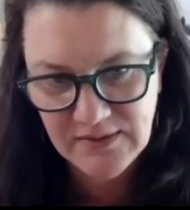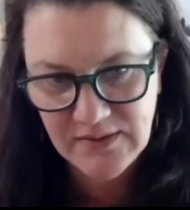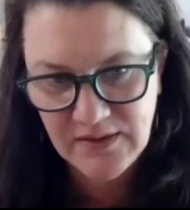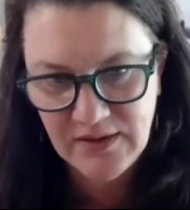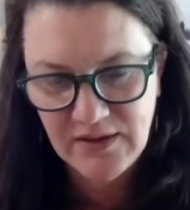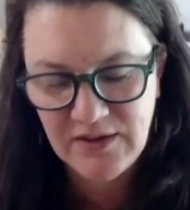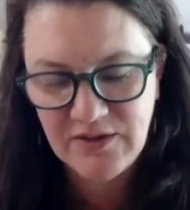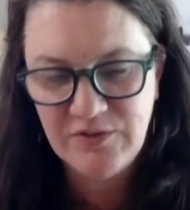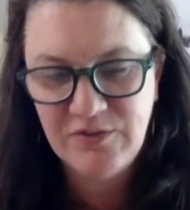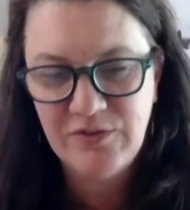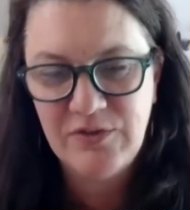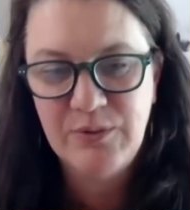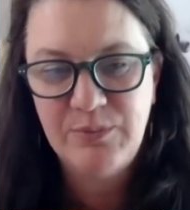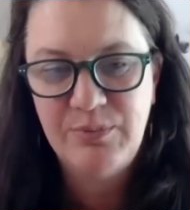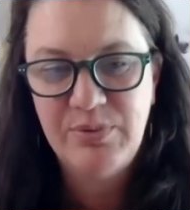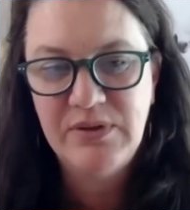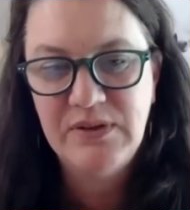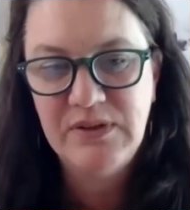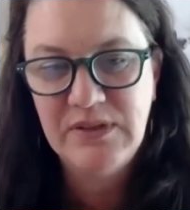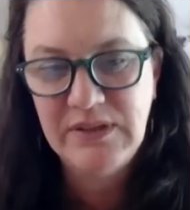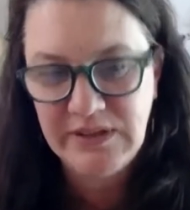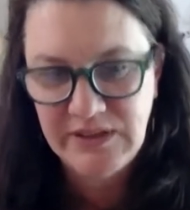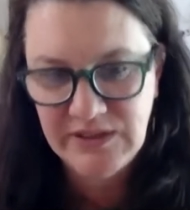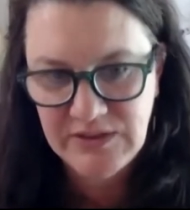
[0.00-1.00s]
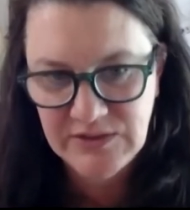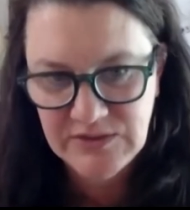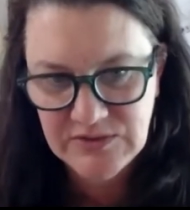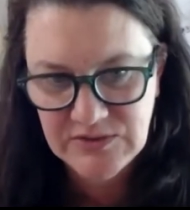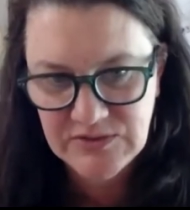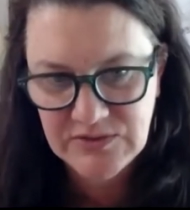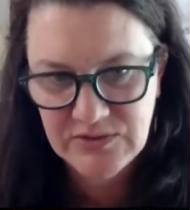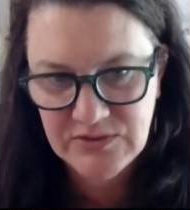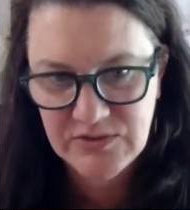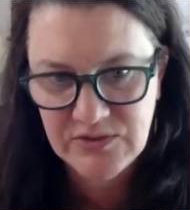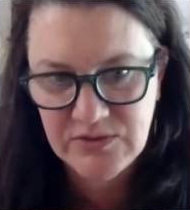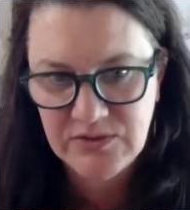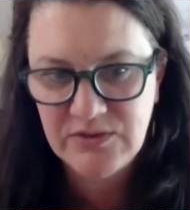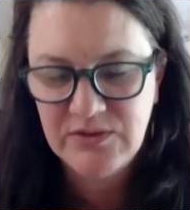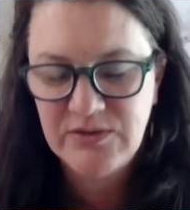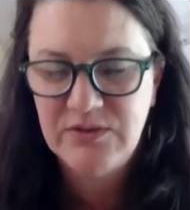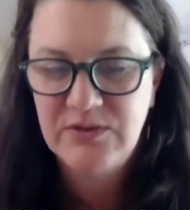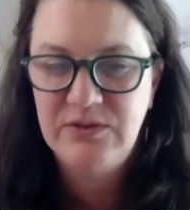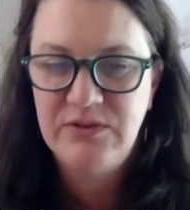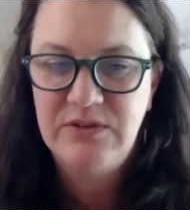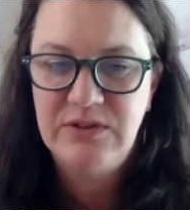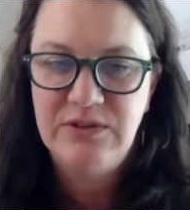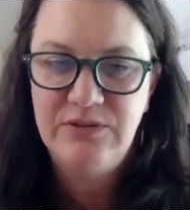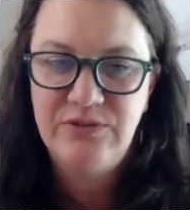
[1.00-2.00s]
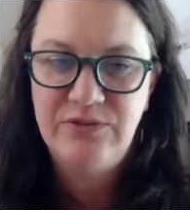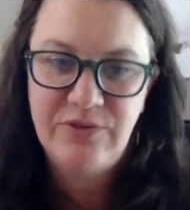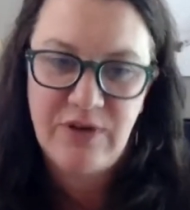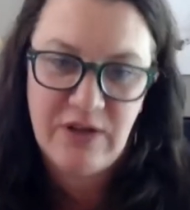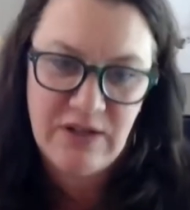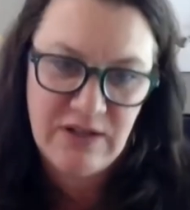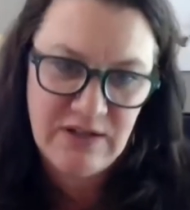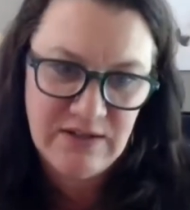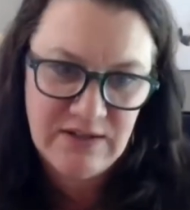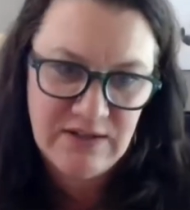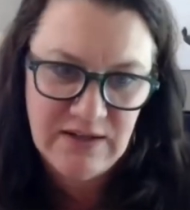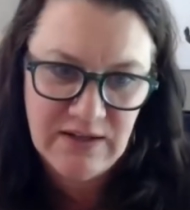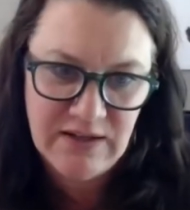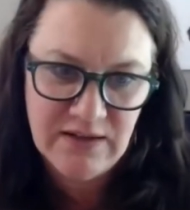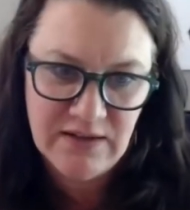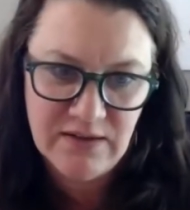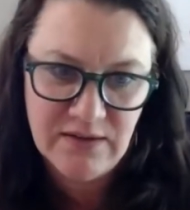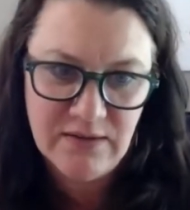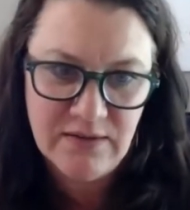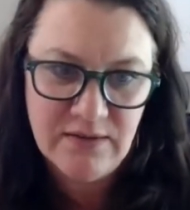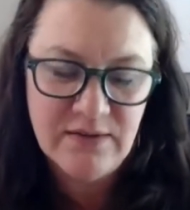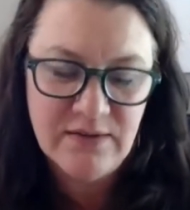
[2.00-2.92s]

of the police defunding